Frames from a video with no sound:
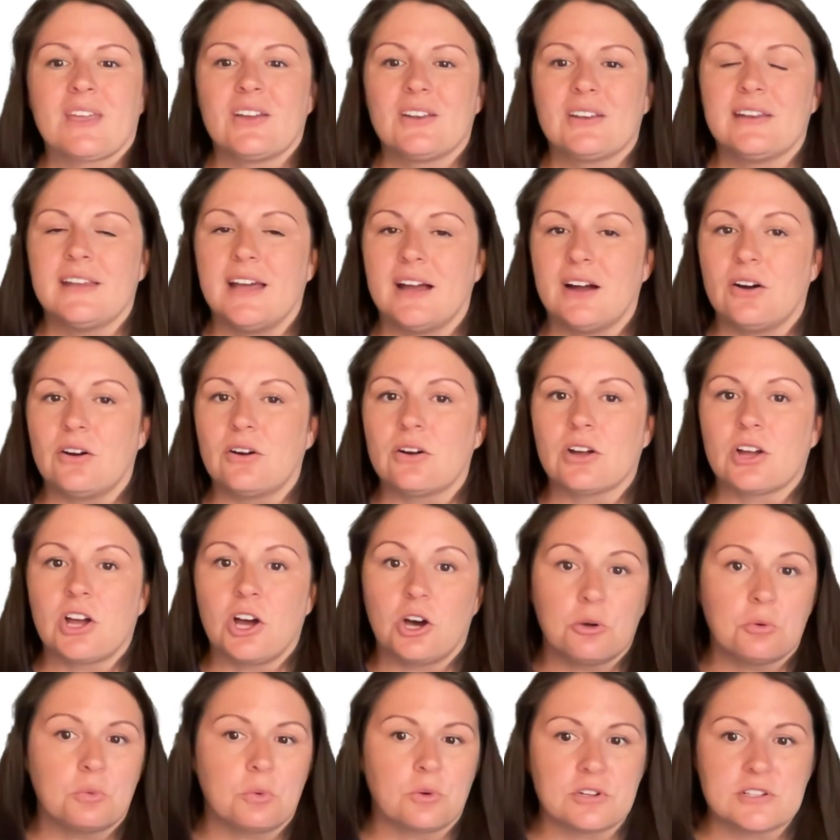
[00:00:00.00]
Now,
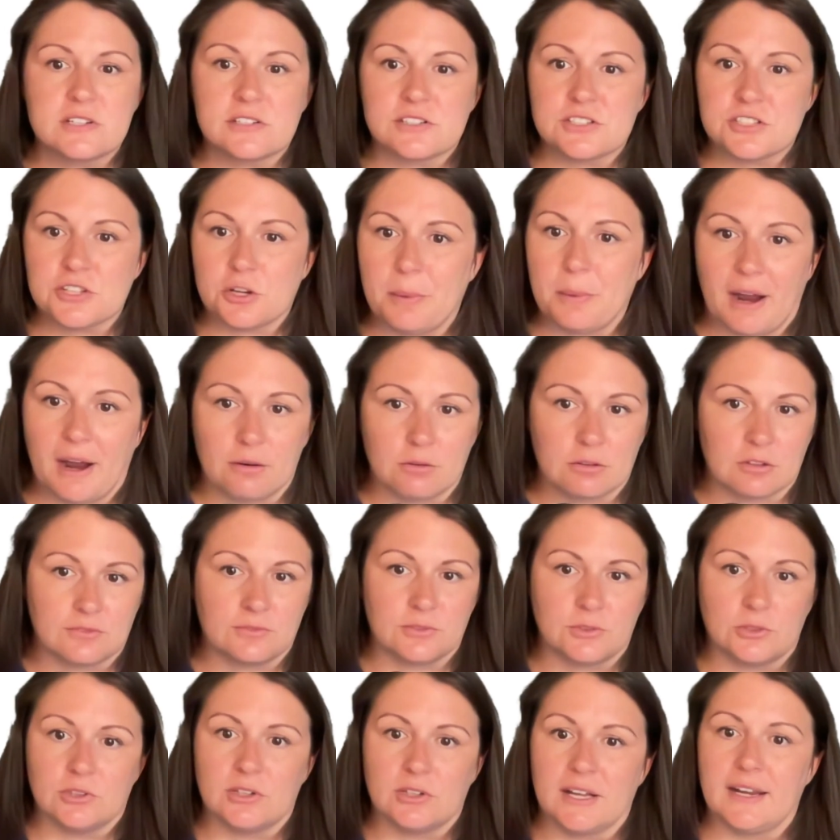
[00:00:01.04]
code words are so
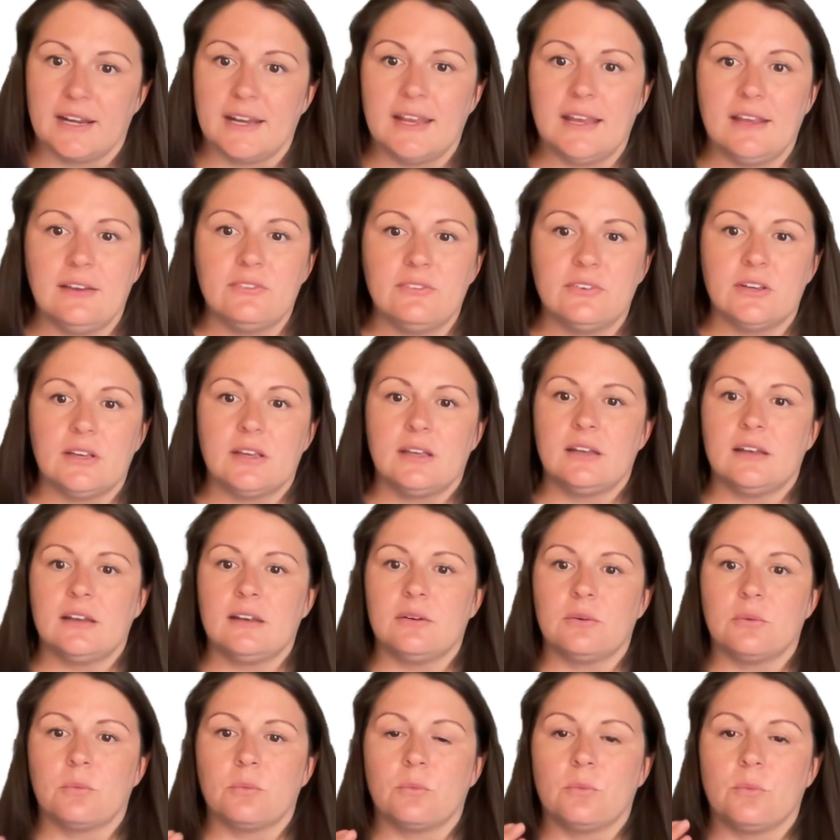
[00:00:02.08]
powerful, and
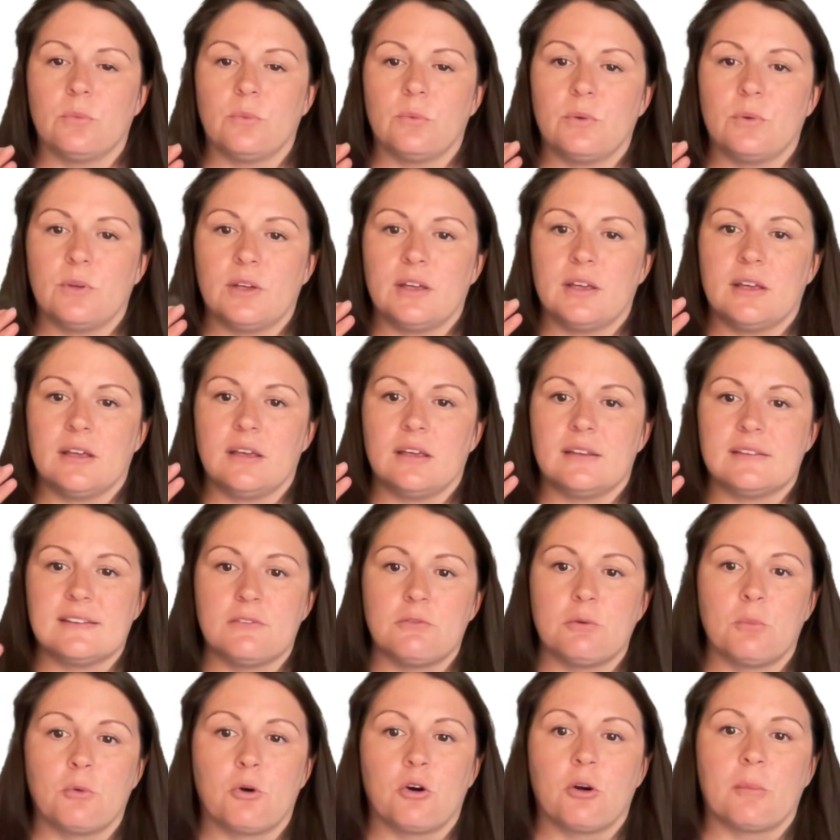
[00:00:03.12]
it's
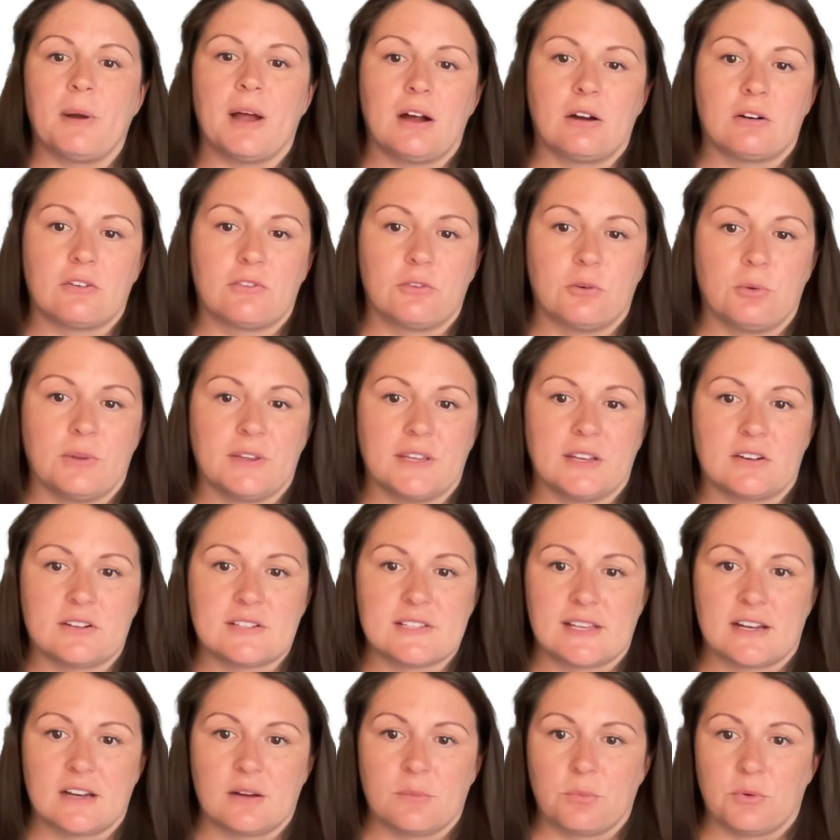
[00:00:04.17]
even more powerful when they're
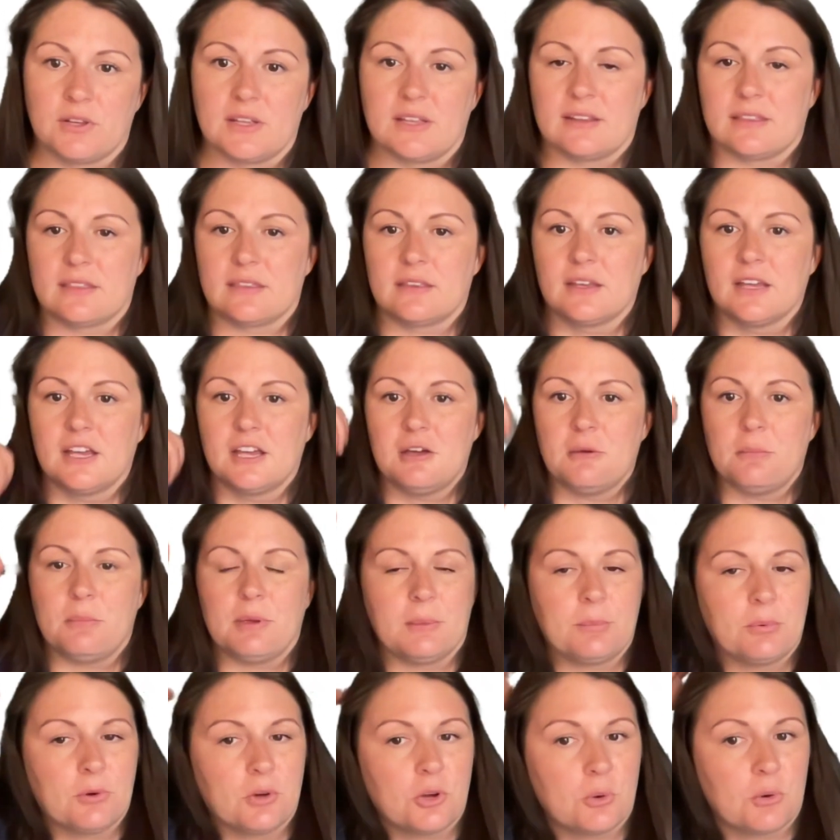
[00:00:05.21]
set up with
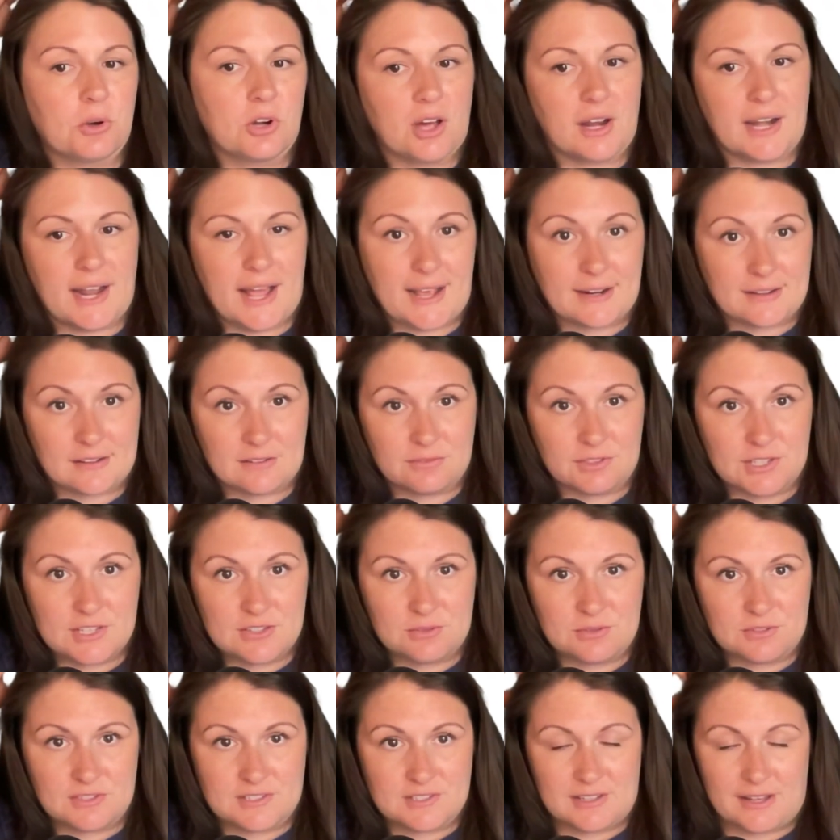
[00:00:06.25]
people who are not actively
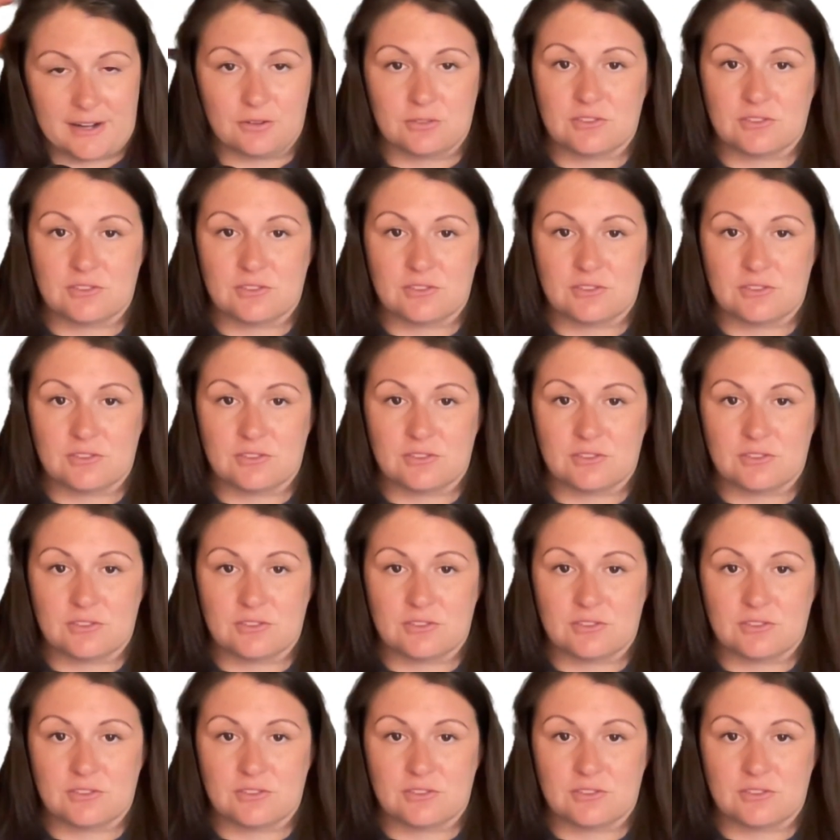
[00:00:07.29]
suicidal.